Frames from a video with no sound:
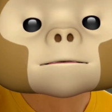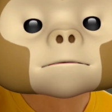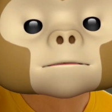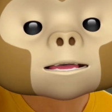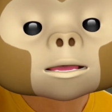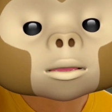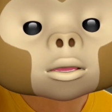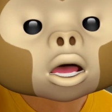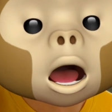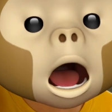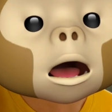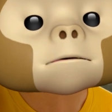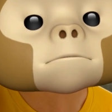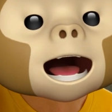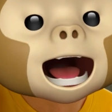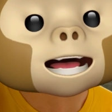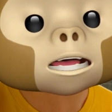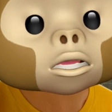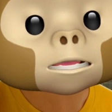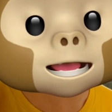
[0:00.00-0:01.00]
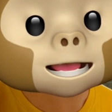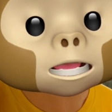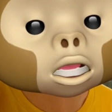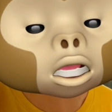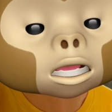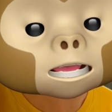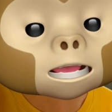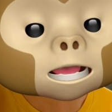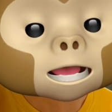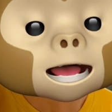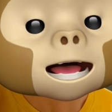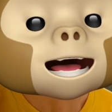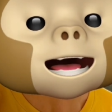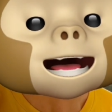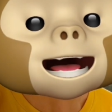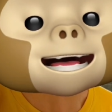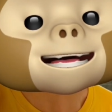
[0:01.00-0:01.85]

field of education is